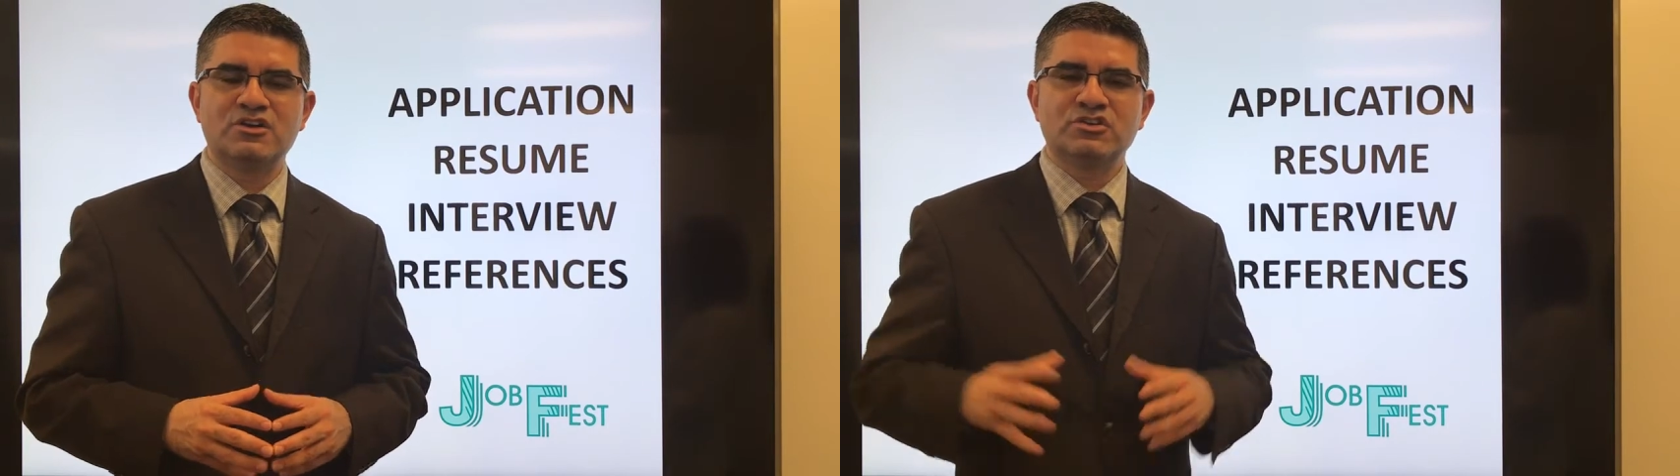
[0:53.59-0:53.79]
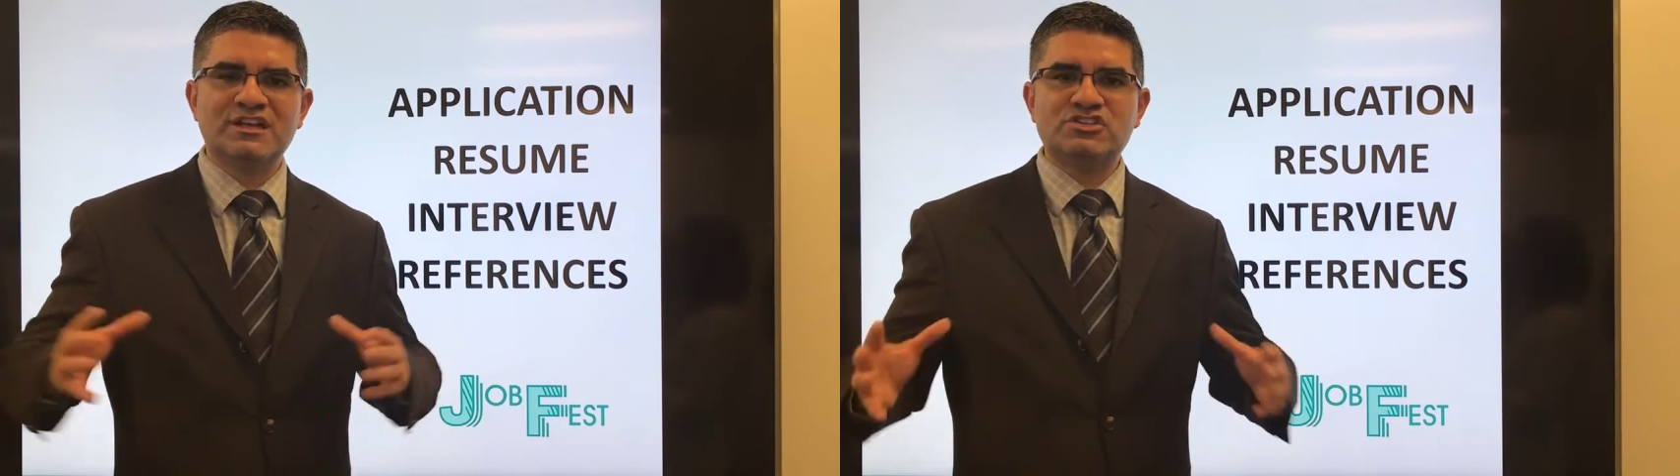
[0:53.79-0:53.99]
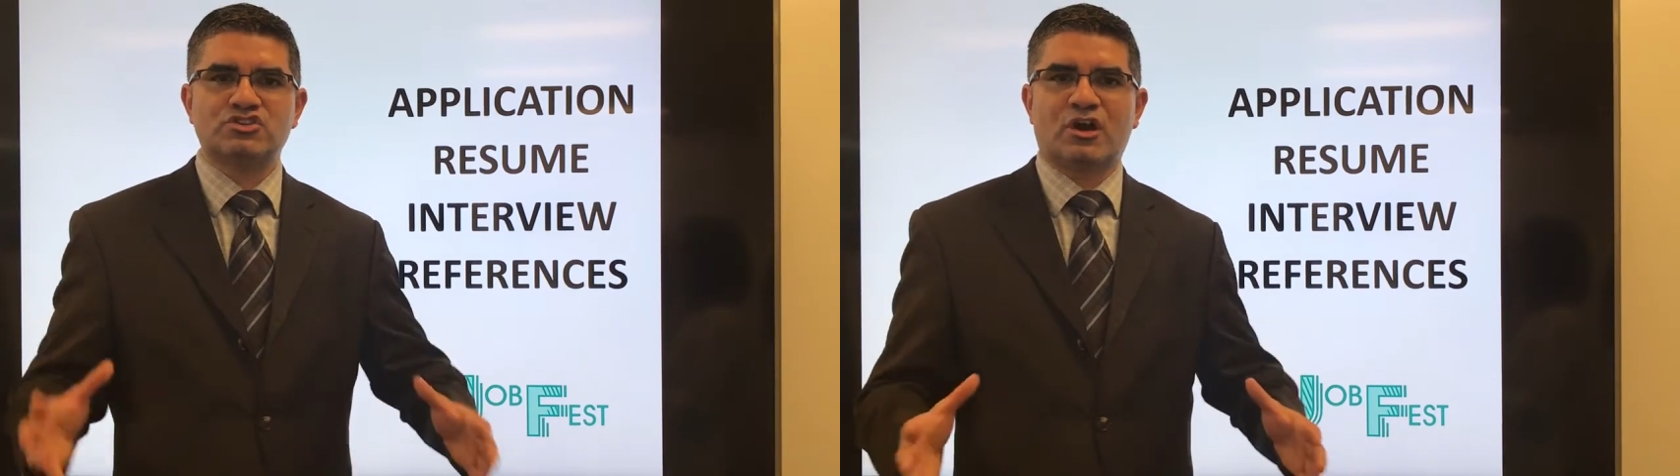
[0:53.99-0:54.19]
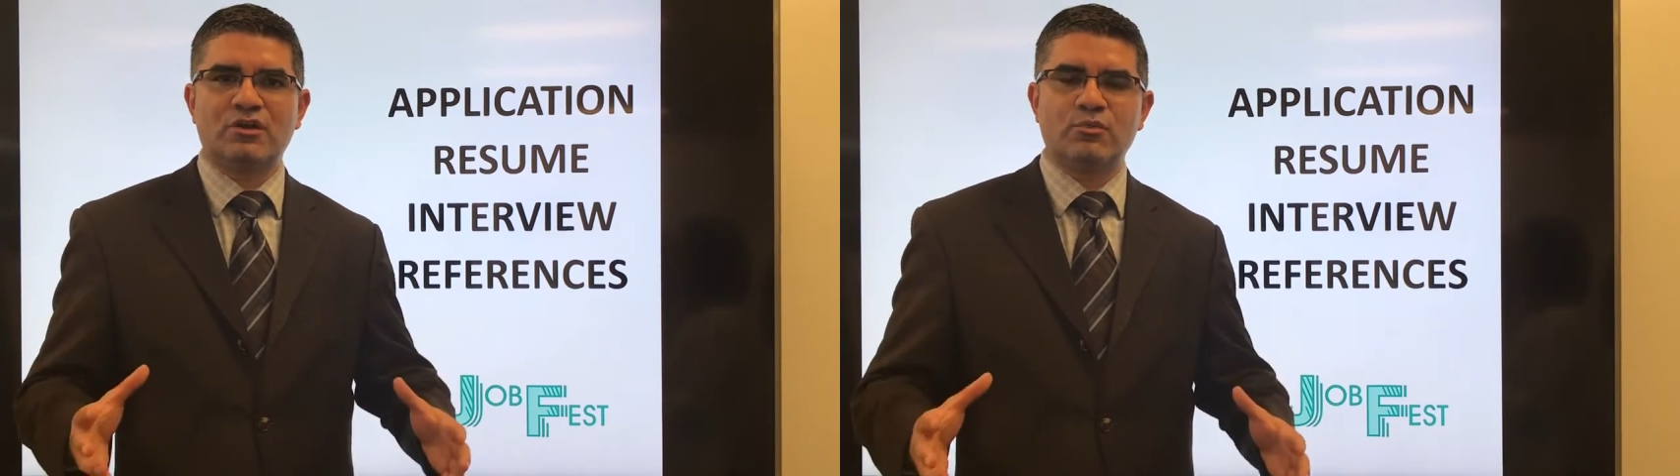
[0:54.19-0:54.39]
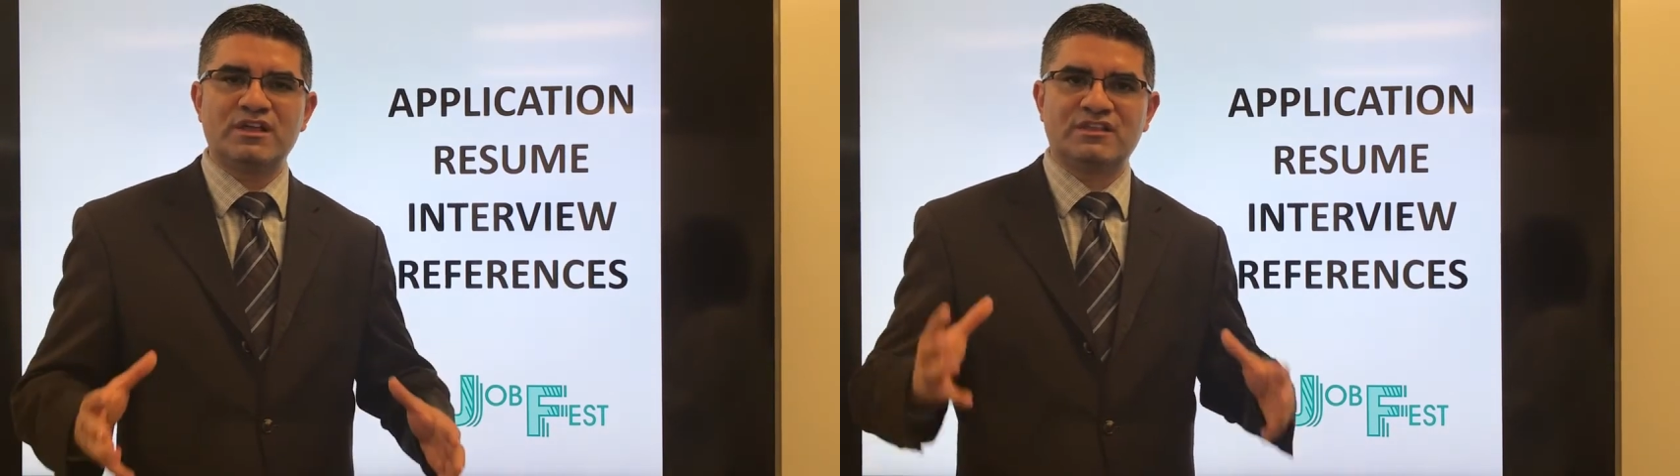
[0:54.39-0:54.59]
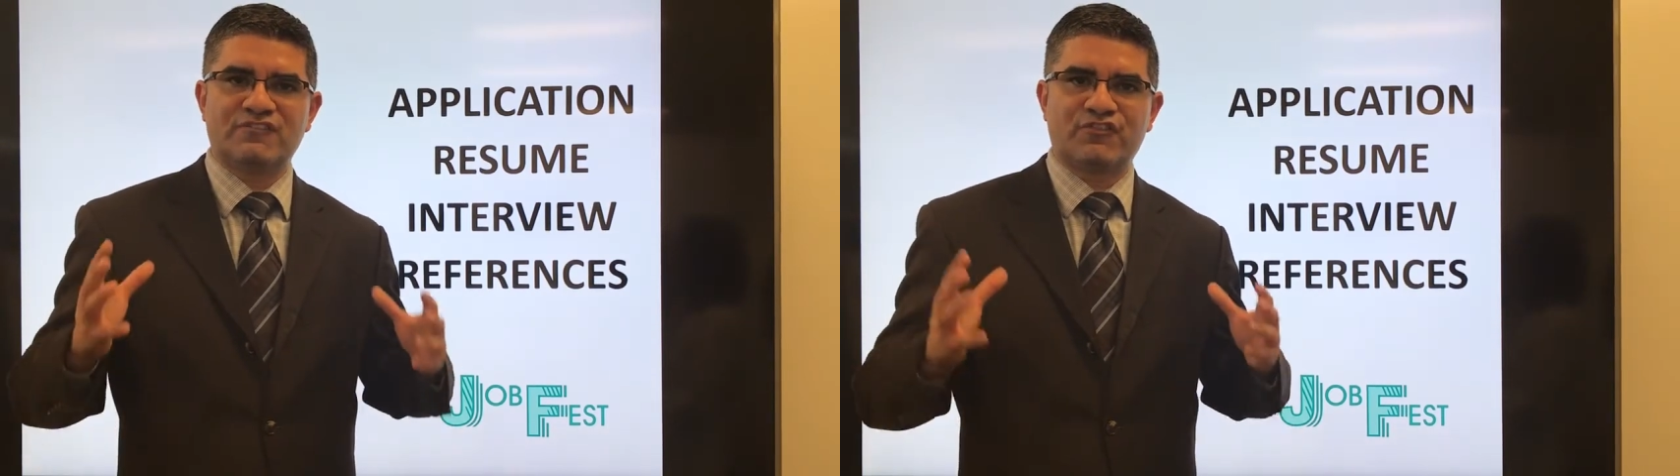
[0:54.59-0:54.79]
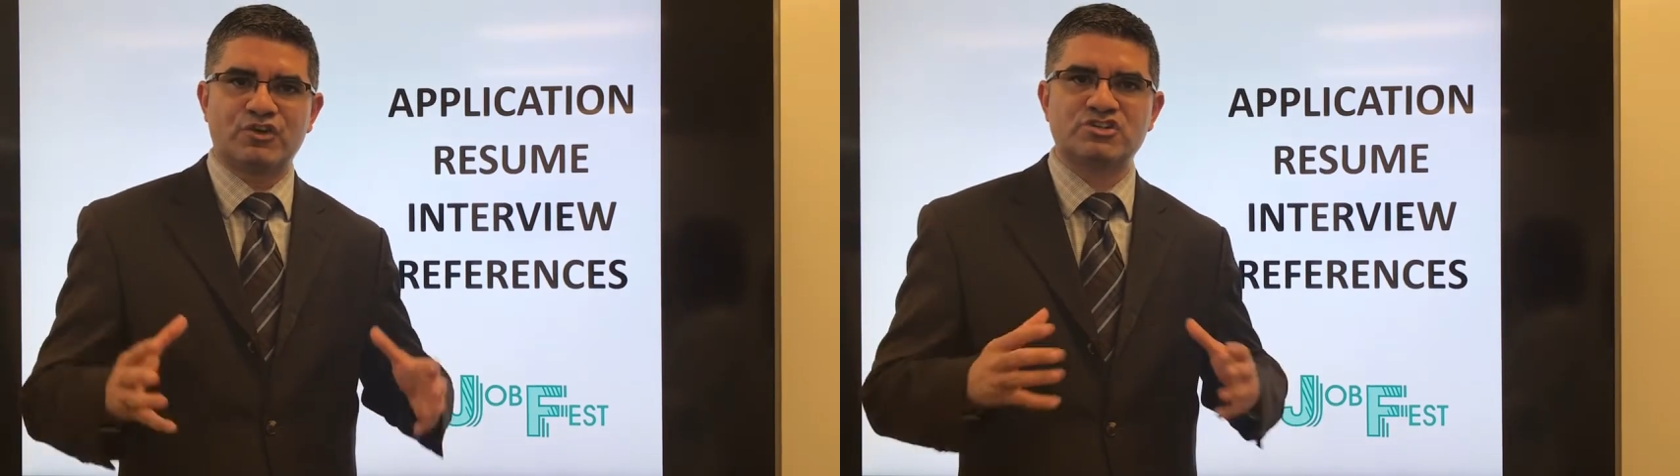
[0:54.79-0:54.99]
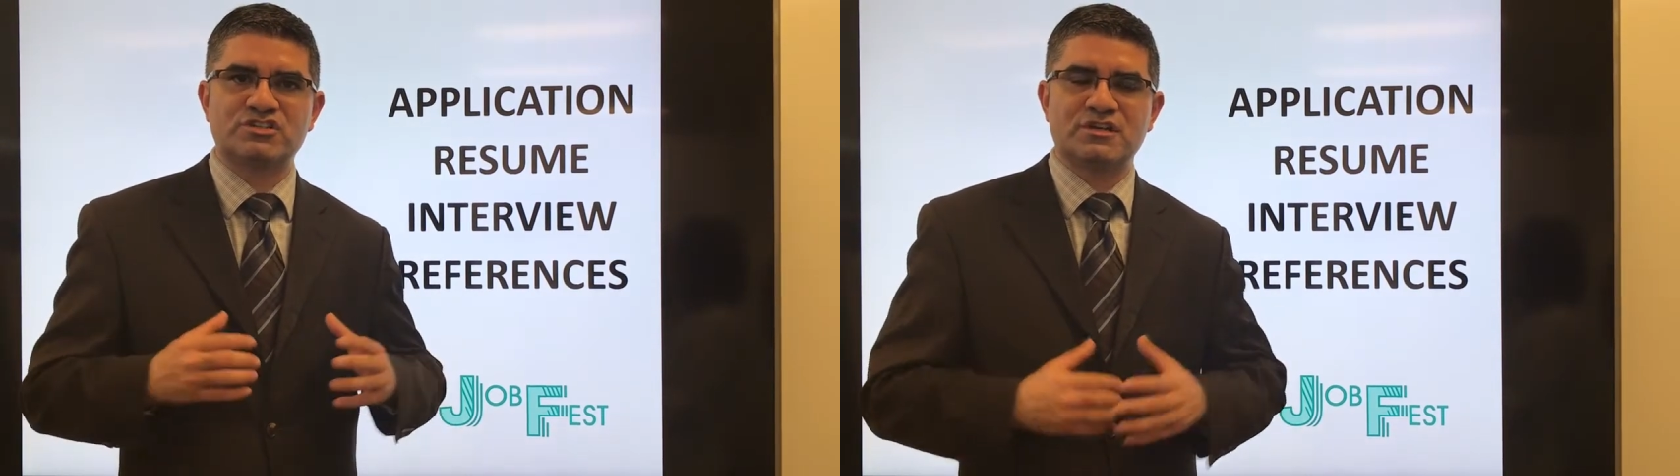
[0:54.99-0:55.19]
So let's start with the
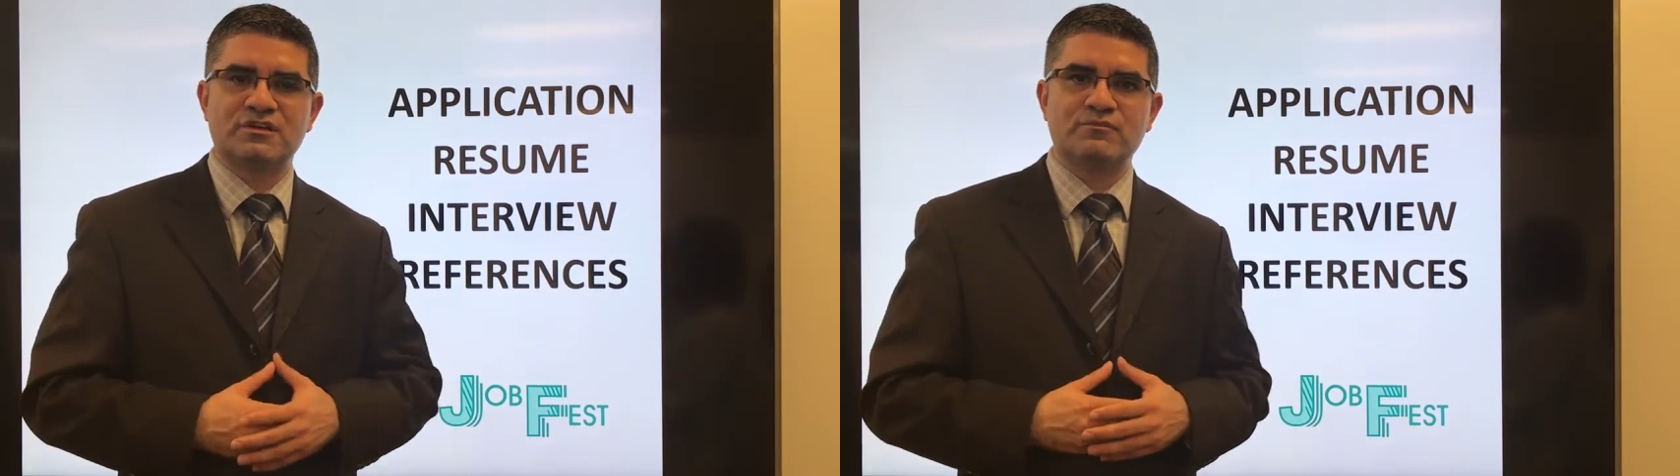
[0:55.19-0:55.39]
first